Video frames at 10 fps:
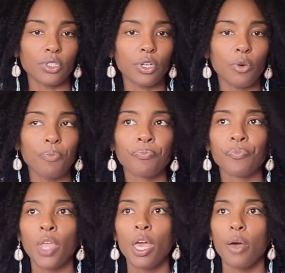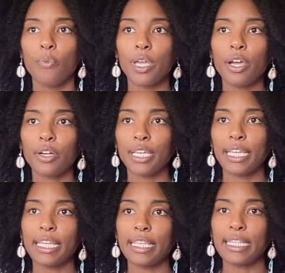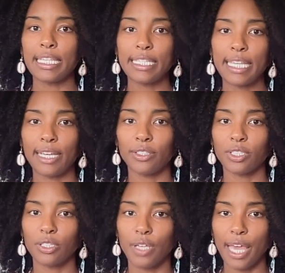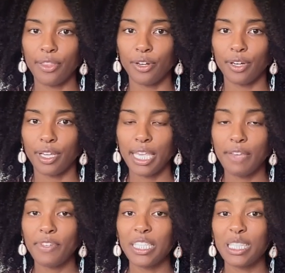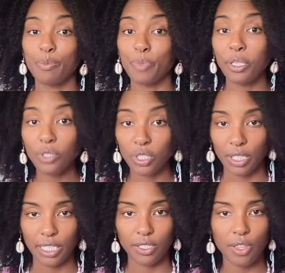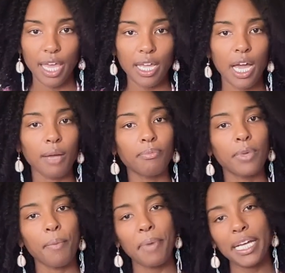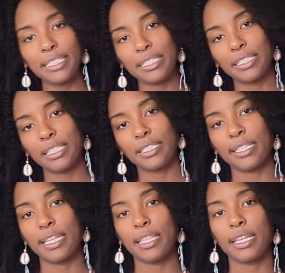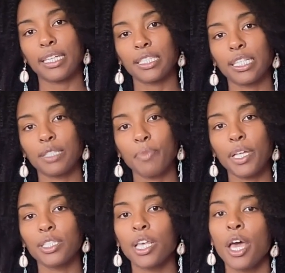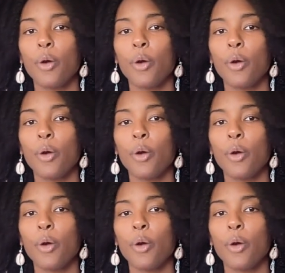So we are getting the details together, even spiritually, so that come Pisces season in the next 6 months,